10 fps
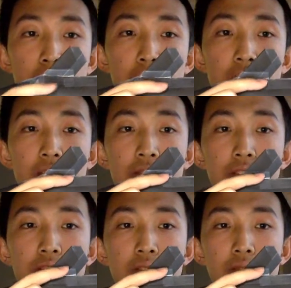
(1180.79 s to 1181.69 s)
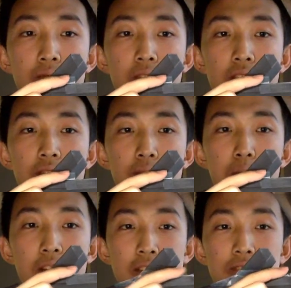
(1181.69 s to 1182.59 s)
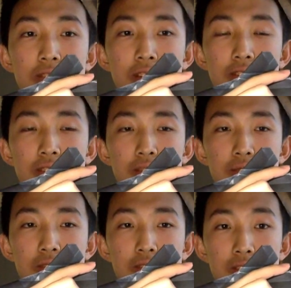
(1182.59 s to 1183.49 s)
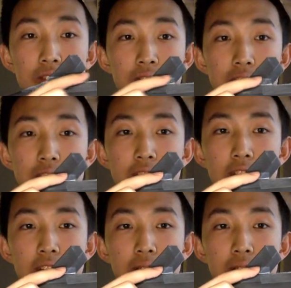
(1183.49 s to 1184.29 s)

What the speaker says: But if you put it too close, it won't look too nice.